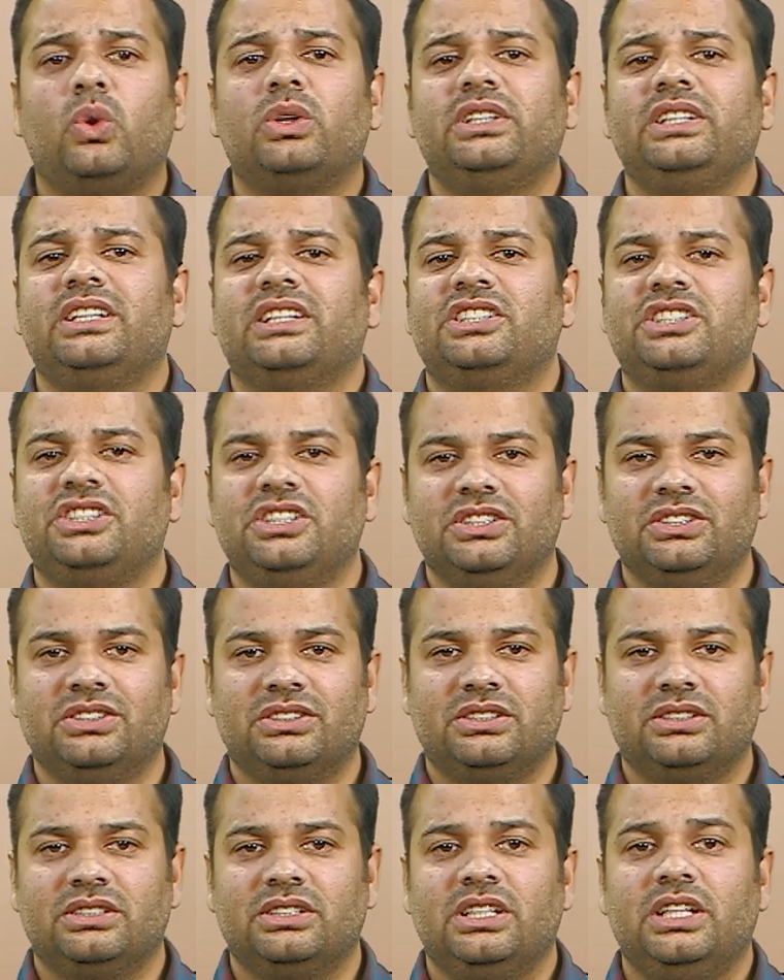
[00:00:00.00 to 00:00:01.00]
their
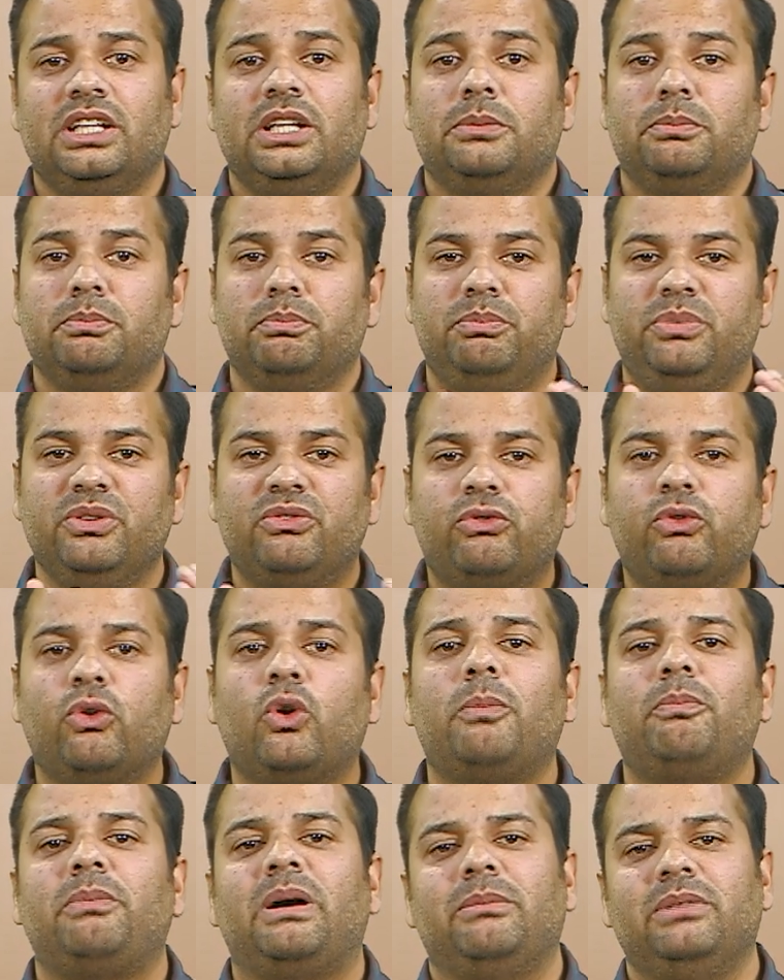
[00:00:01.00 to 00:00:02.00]
shares before
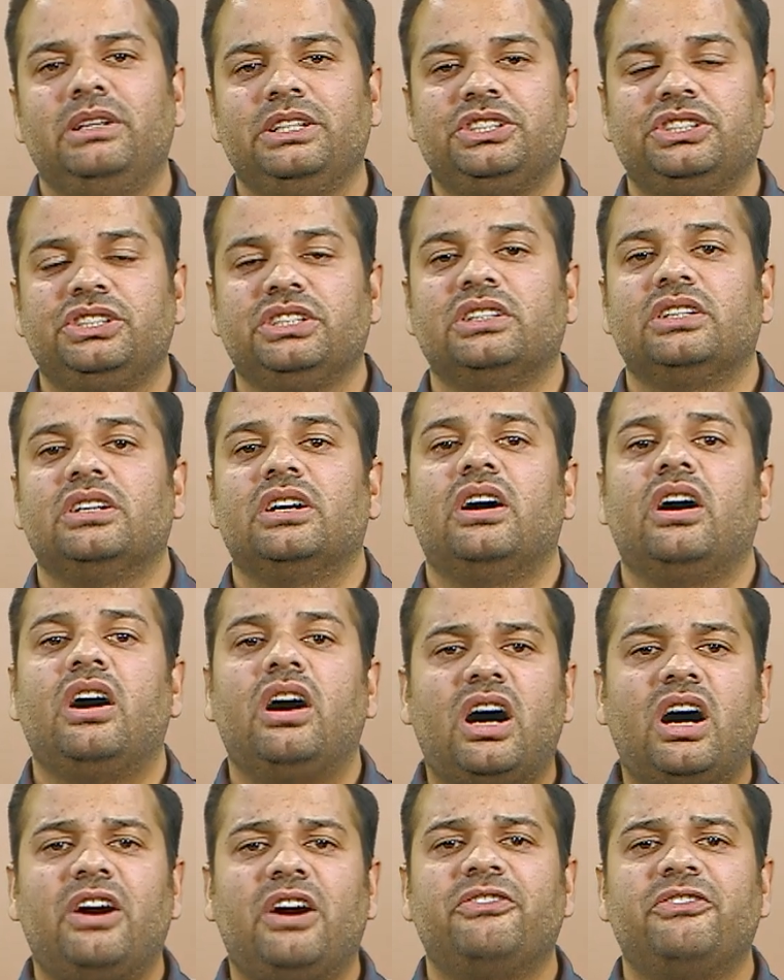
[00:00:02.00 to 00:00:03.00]
publishing
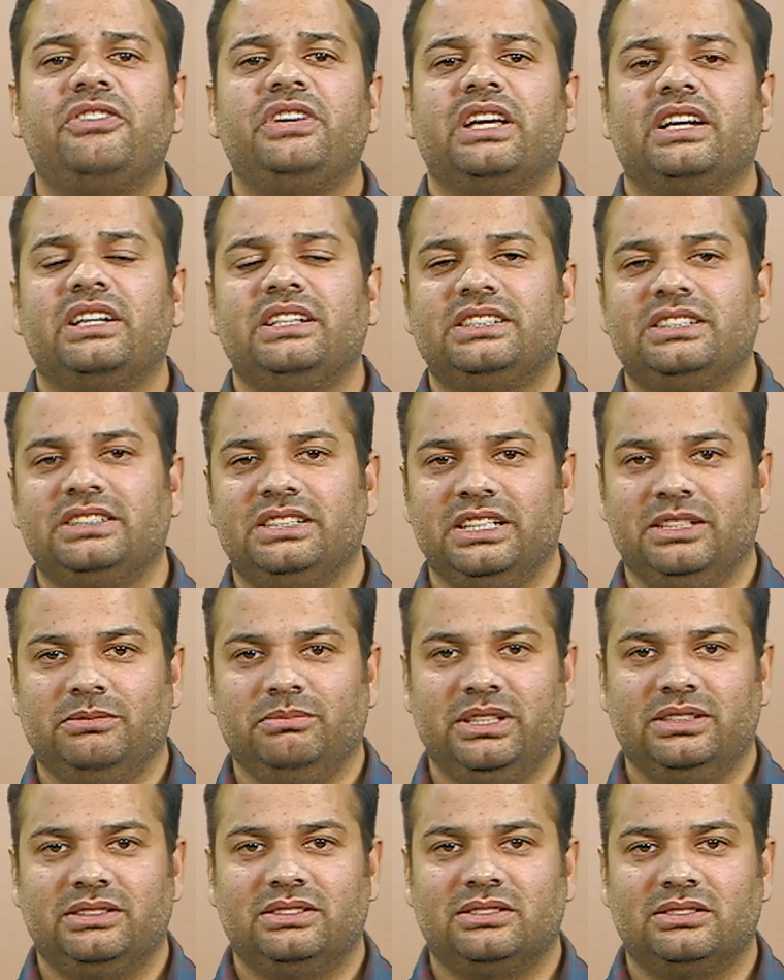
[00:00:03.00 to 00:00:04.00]
half-yearly
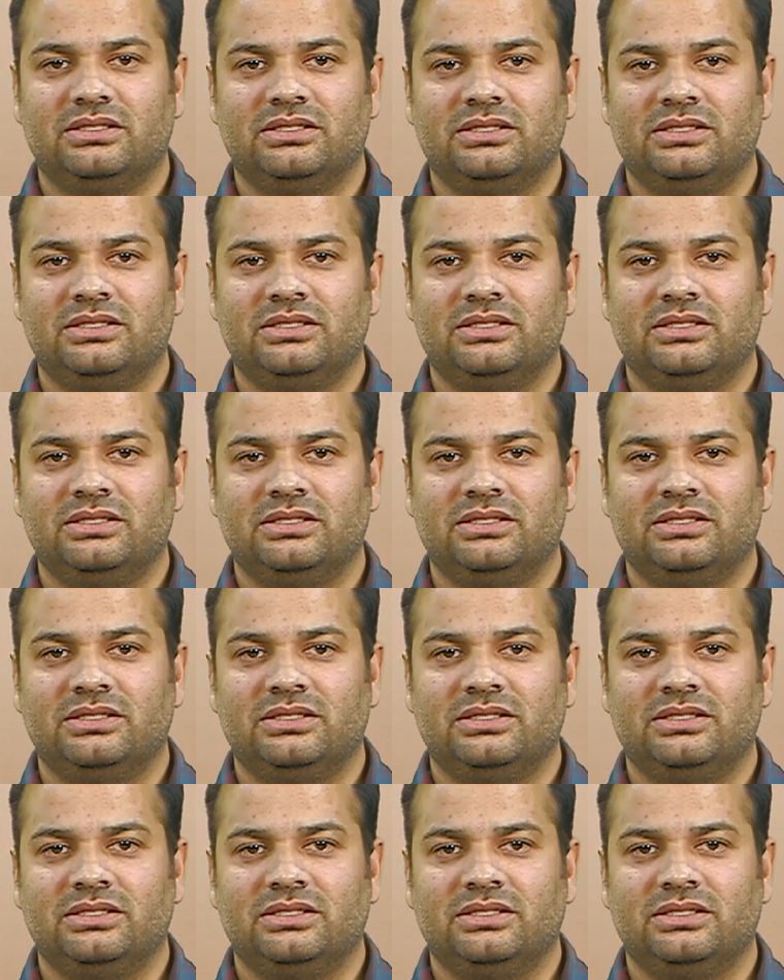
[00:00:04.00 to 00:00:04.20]
statements,